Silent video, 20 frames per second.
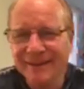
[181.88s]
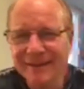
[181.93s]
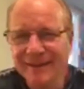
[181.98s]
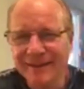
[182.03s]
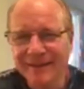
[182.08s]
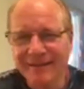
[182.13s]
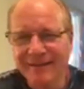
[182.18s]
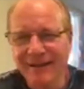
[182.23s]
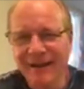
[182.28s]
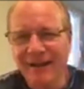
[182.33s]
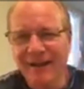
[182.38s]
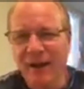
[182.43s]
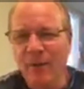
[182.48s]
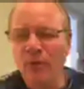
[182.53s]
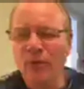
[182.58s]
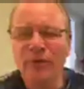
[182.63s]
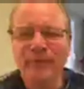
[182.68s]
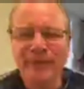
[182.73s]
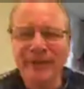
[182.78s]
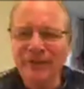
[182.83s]
All right? I
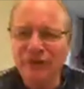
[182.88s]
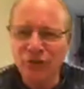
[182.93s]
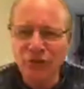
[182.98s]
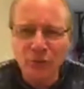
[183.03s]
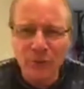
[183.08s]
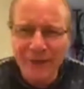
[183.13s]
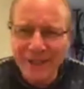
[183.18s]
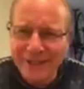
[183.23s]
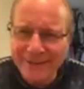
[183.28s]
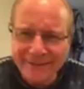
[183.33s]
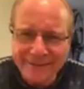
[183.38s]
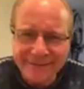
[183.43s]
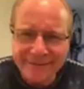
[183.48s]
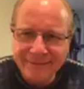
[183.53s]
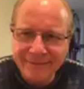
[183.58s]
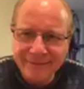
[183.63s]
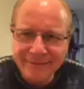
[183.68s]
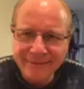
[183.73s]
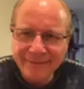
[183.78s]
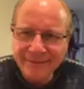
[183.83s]
wouldn't be
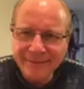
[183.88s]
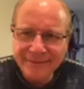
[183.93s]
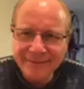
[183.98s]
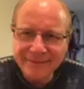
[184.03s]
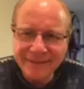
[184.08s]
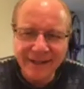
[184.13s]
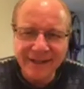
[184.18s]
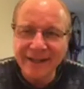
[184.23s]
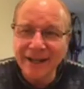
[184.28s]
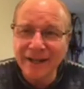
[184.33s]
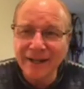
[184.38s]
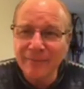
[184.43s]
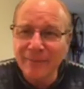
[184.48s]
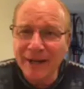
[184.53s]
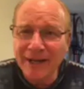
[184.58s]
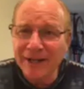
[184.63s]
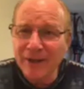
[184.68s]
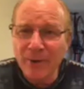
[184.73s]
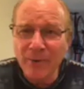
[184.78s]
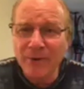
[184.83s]
tweeting, letting
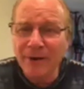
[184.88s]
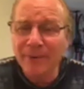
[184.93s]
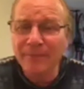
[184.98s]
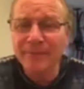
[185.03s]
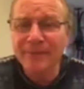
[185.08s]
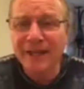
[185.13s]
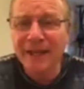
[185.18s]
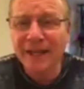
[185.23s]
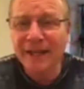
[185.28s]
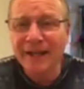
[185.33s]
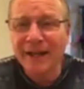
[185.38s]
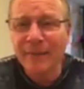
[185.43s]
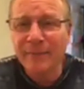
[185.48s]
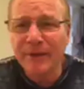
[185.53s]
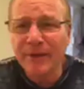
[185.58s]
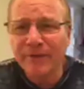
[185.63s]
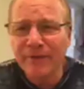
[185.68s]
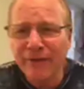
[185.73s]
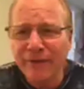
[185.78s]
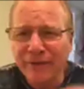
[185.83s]
anybody know what I'm thinking. I'd
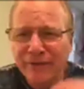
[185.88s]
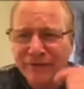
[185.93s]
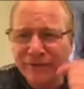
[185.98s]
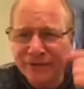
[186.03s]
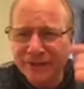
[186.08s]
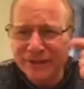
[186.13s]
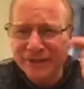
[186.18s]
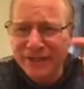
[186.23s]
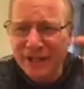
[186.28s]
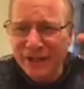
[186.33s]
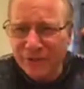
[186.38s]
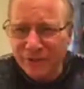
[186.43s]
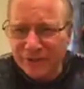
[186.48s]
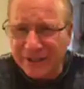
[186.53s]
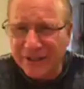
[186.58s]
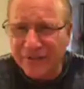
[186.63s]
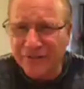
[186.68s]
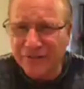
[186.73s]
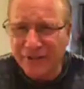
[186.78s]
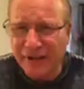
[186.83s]
be a very
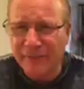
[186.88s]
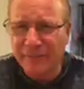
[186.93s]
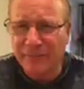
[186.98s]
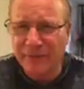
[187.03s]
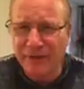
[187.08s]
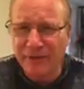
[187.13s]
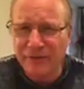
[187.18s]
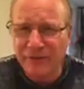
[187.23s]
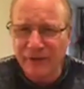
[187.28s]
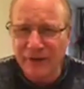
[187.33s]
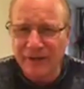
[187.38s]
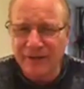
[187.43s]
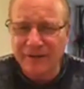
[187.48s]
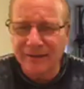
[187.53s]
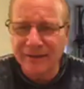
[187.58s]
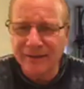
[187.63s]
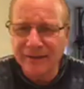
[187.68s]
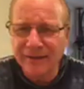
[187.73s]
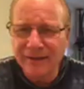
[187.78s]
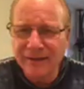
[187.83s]
secretive type president.
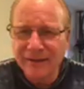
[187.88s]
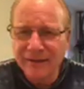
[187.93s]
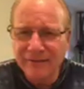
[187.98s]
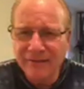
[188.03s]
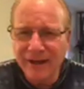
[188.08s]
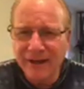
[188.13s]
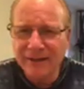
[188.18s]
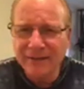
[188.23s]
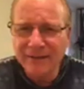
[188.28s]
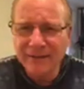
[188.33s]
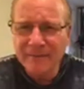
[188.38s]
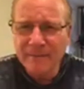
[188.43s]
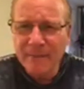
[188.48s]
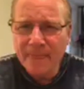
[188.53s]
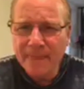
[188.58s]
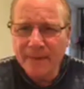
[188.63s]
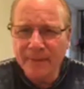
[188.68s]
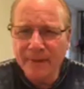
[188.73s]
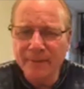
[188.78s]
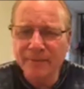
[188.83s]
Right?
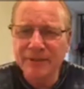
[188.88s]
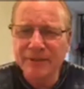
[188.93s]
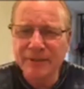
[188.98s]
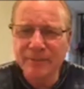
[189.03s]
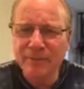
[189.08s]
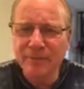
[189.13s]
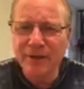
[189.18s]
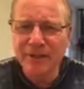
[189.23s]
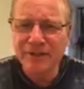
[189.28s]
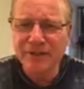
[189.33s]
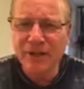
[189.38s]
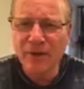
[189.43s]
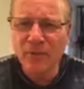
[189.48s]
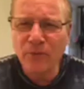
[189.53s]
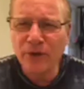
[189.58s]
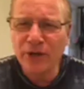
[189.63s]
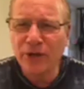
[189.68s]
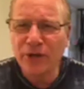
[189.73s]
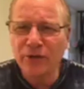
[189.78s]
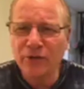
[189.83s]
They're like, Mr. President,
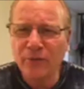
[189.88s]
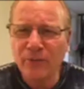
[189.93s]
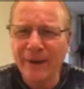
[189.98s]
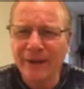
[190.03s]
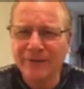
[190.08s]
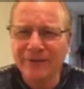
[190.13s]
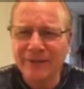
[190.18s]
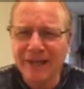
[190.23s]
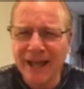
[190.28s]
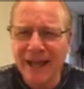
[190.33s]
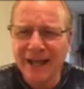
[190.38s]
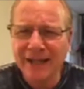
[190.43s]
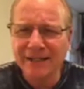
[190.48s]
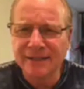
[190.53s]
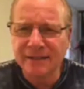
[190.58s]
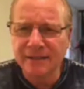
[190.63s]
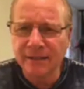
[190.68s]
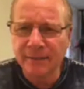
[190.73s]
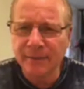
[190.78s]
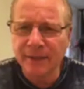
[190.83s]
what are you going to do about
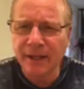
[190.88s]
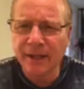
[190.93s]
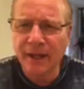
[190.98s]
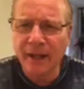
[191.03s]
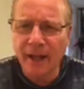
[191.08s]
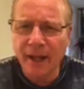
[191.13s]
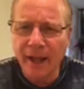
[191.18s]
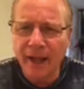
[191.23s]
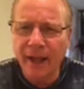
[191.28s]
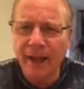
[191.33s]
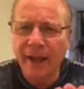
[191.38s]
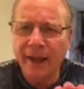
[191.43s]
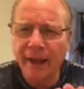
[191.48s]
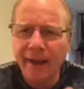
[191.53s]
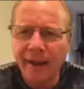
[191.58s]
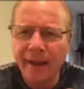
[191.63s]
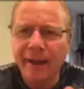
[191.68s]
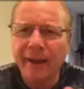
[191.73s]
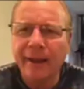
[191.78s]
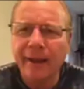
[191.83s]
taxes? I'm like,
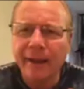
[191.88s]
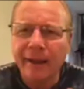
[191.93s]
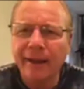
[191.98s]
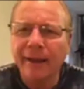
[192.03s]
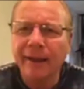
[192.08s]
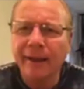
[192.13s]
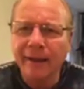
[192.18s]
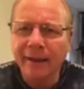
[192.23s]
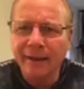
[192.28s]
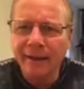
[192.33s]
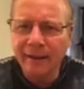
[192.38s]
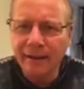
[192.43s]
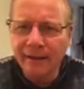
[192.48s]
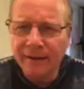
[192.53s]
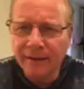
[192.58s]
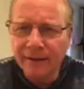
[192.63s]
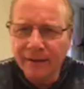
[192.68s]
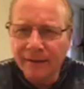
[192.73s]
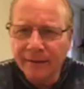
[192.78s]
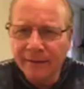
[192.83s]
let
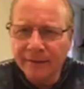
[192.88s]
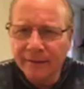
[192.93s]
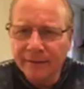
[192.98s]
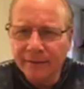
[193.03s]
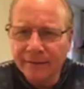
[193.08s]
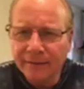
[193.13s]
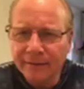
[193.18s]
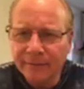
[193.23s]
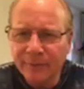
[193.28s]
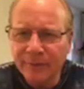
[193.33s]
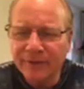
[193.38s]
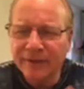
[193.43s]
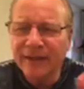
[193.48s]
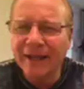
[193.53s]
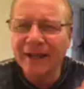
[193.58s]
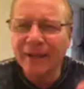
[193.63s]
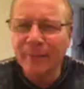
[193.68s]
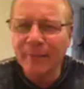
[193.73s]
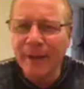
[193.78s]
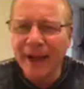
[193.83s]
me
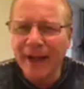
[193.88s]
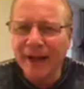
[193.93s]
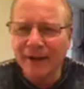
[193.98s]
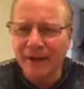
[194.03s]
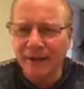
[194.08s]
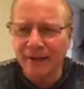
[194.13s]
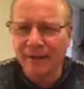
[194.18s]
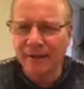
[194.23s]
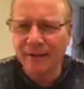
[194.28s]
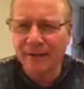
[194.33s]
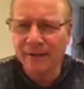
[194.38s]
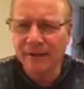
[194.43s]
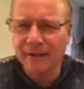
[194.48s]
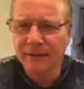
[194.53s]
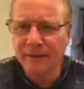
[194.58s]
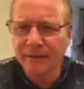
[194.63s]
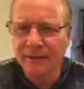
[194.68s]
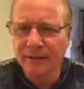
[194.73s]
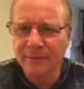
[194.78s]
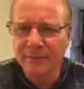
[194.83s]
think about it.
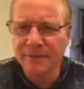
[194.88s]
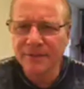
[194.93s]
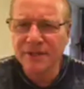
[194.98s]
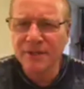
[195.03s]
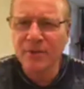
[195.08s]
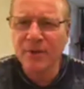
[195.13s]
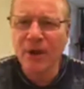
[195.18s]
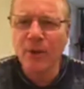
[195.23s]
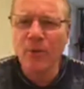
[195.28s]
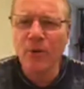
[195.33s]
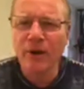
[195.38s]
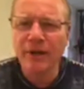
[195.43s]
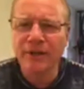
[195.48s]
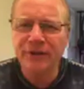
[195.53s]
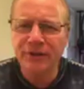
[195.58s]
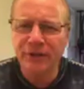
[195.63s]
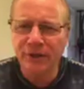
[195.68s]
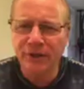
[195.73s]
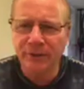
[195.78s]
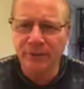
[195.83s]
See what I want
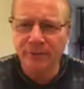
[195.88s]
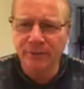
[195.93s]
to do.